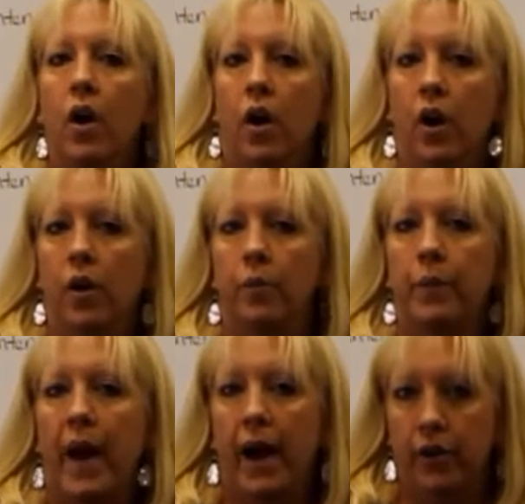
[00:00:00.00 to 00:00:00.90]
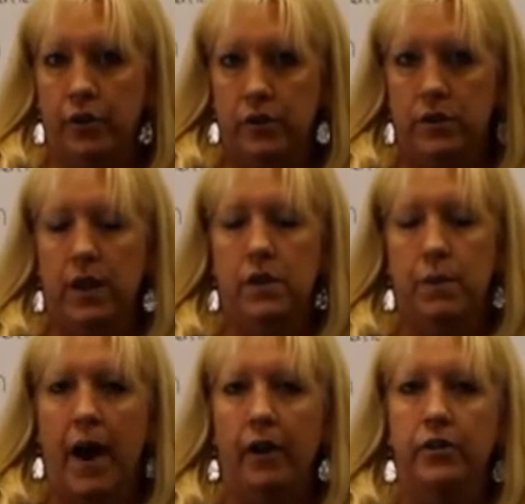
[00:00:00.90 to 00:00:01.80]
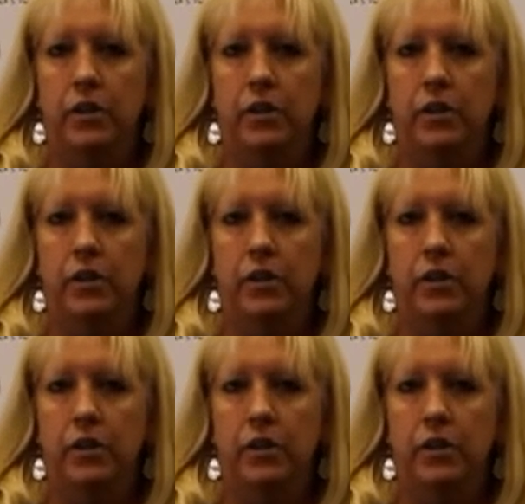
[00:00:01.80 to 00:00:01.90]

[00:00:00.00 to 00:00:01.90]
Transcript: are patterns, sentence patterns,